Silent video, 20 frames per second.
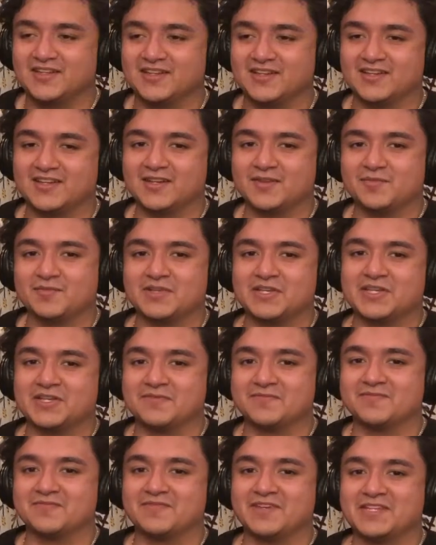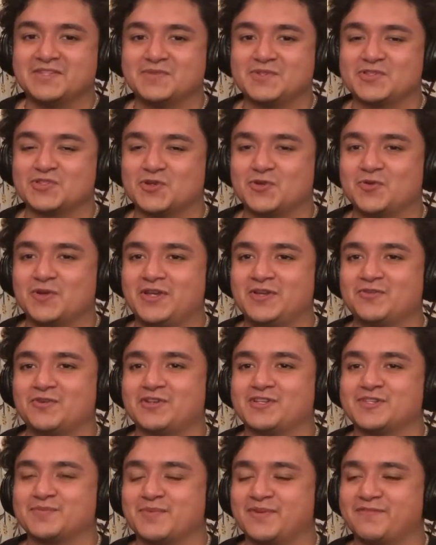Yeah, and it makes me so angry
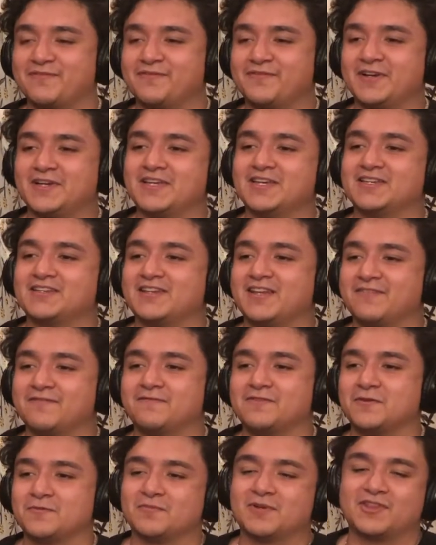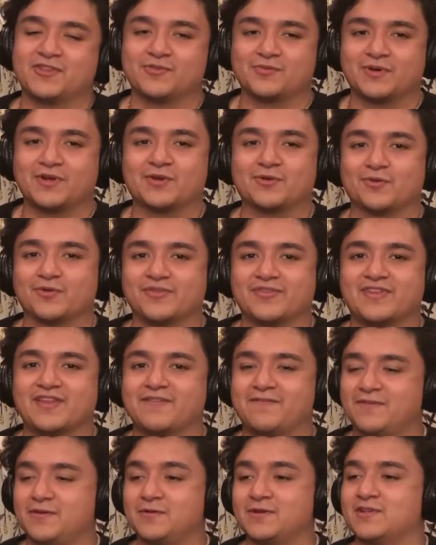because my fucking nephew, my 3-year-old
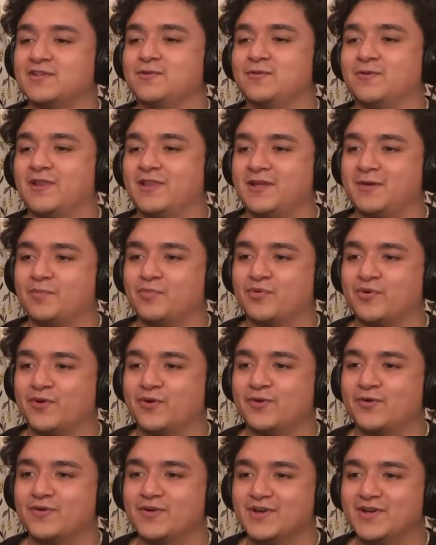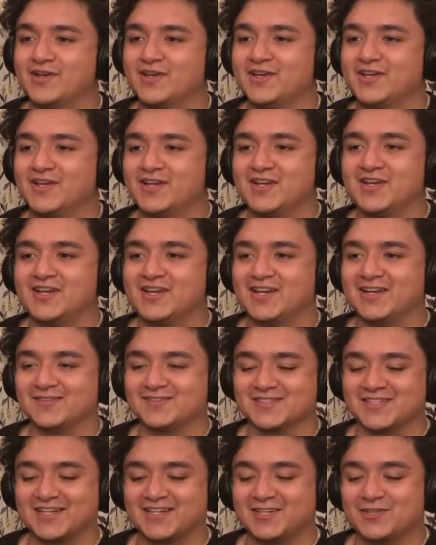nephew, can do it like a pro. And I
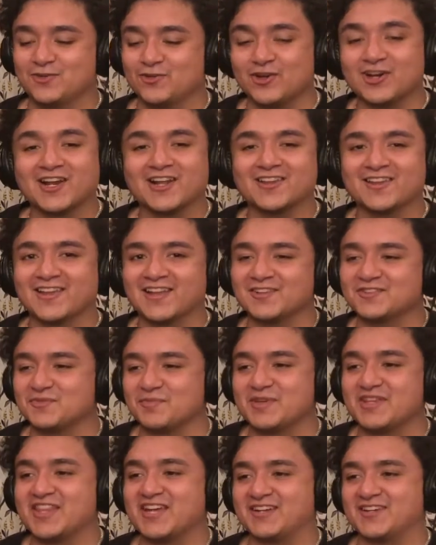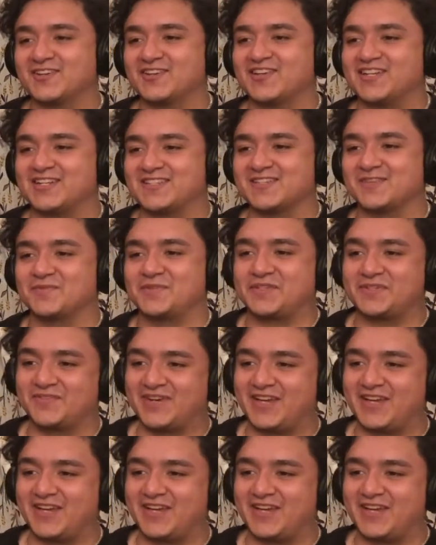was like, you're not allowed to be that good at something